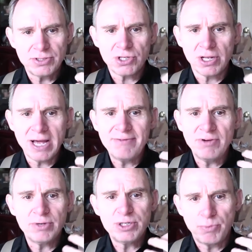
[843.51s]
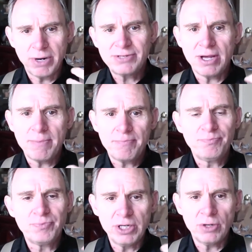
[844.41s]
saliva, which breaks up,
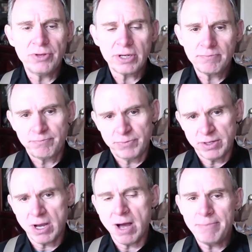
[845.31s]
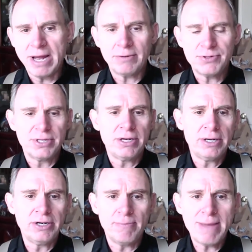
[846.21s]
you know, the compounds that are
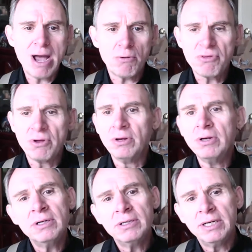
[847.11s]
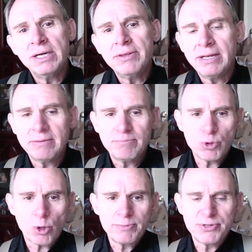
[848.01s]
in your mouth, and then
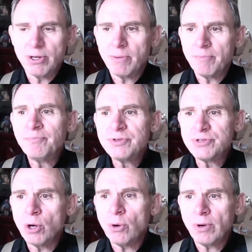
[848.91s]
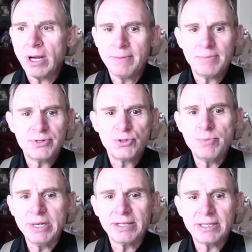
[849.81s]
absorbs them. So I'm
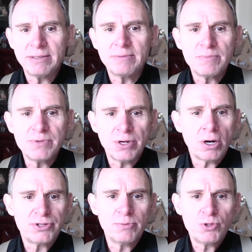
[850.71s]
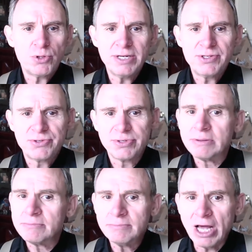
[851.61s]
assuming that there are some trace
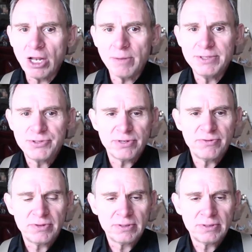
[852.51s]
elements of